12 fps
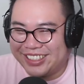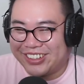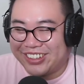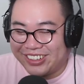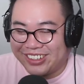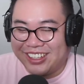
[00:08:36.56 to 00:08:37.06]

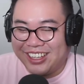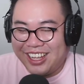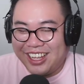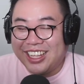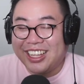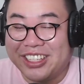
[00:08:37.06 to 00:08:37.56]
Girl,
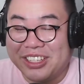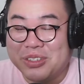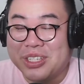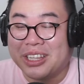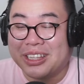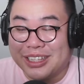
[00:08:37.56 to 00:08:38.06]
use
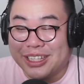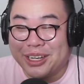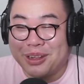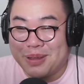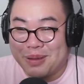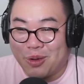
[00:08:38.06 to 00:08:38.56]
a
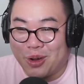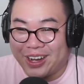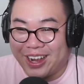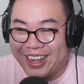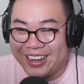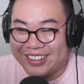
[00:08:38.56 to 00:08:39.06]
little bit more
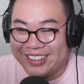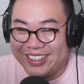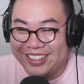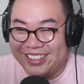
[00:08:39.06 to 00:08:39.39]
guile.